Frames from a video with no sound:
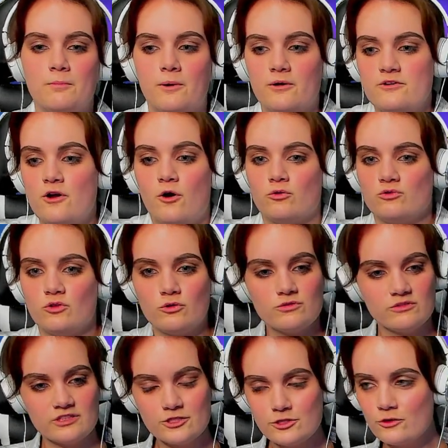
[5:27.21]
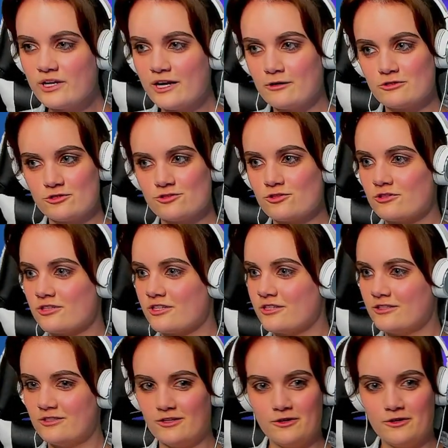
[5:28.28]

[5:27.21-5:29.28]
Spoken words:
But no, the new characters look